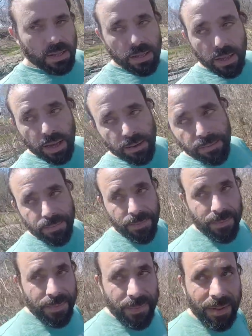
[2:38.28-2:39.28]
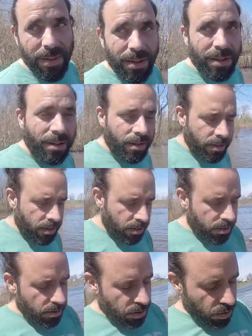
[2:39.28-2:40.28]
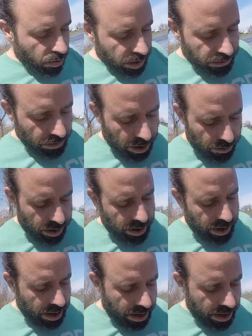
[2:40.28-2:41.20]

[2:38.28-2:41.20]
Yeah. So it's very